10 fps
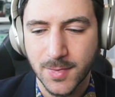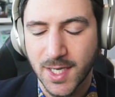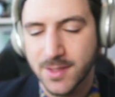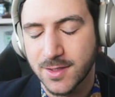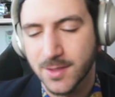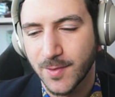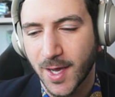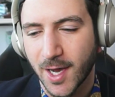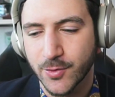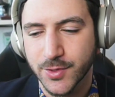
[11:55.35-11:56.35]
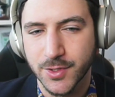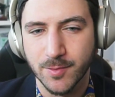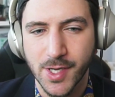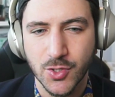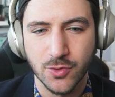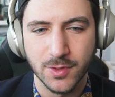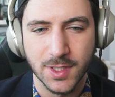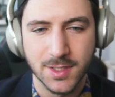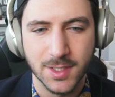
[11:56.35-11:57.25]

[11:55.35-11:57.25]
And I wanted to make sure that,